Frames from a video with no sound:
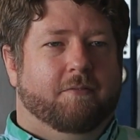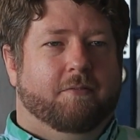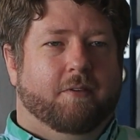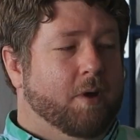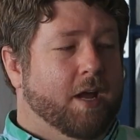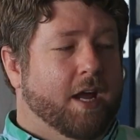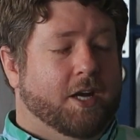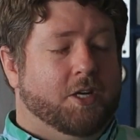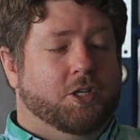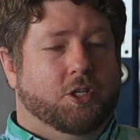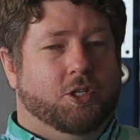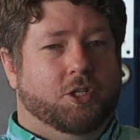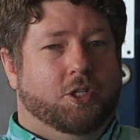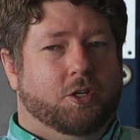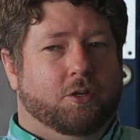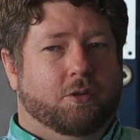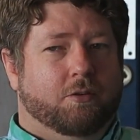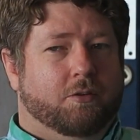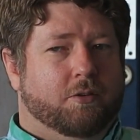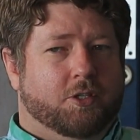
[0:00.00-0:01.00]
We
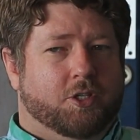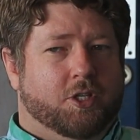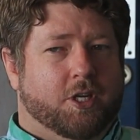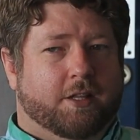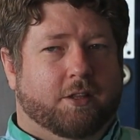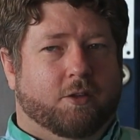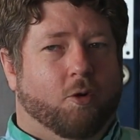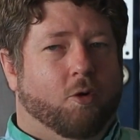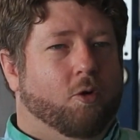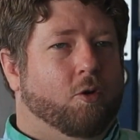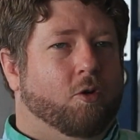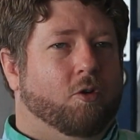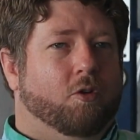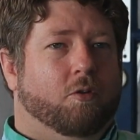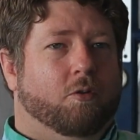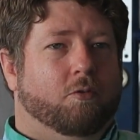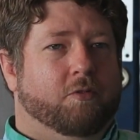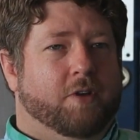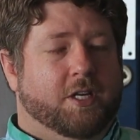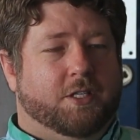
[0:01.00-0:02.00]
actually shot the
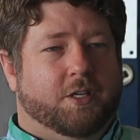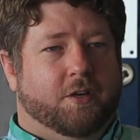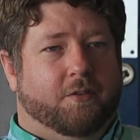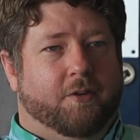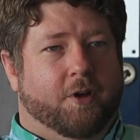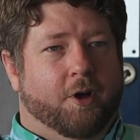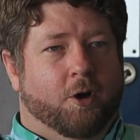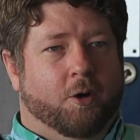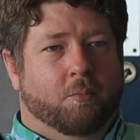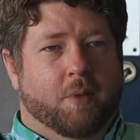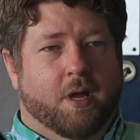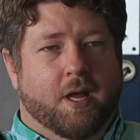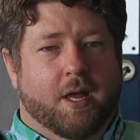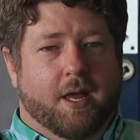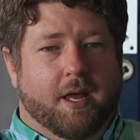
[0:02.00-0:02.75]
whole feature film